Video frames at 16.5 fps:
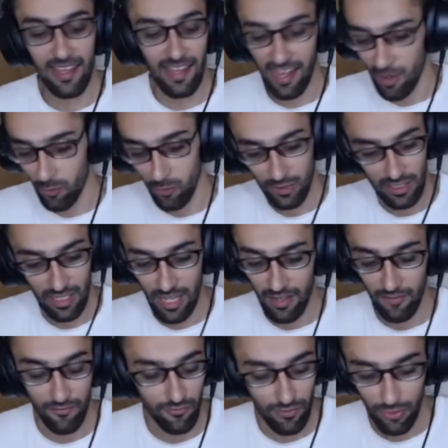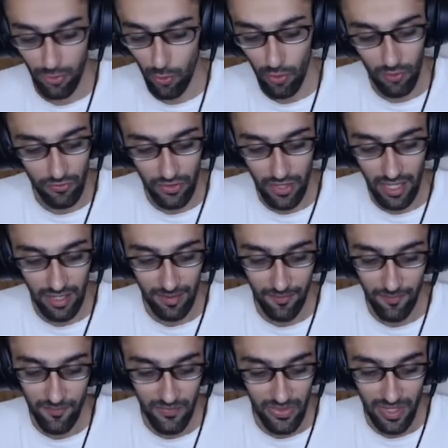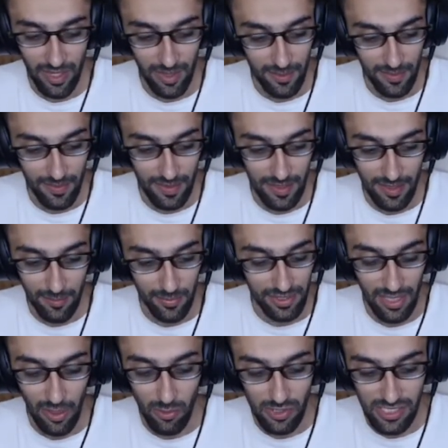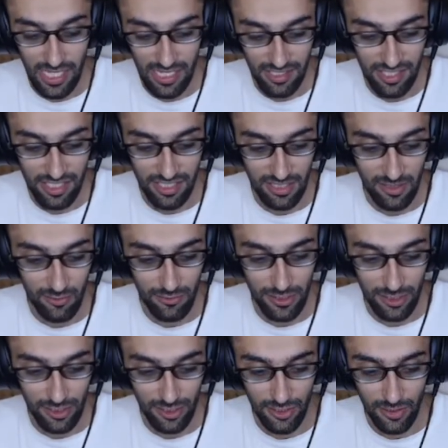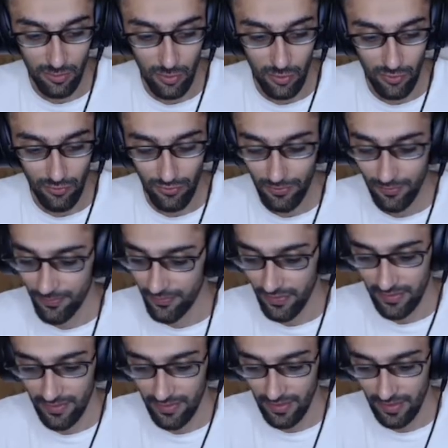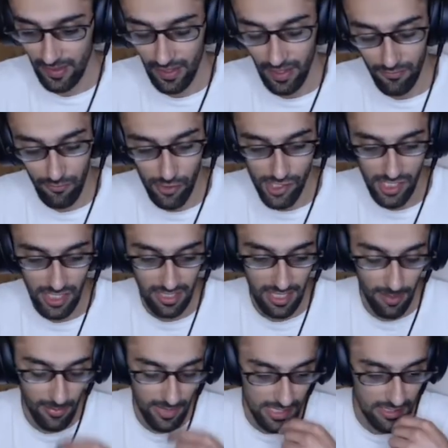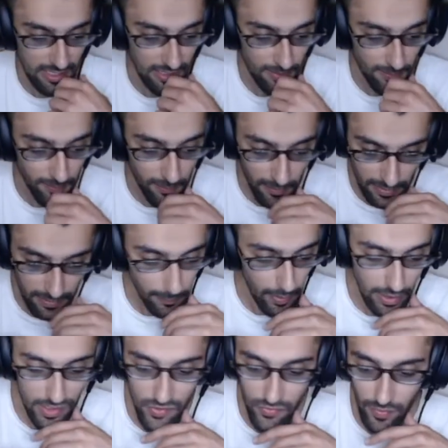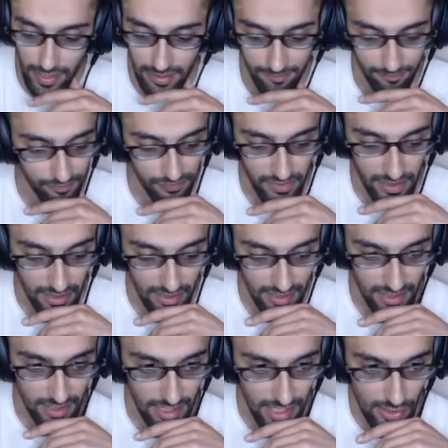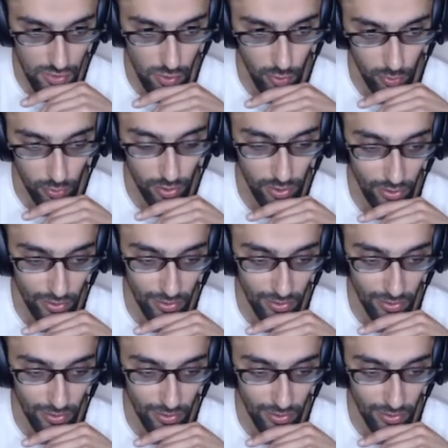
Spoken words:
wouldn't have thought of that. But that was actually a really good move. Unfortunately, I missed it, but it's fine. It's all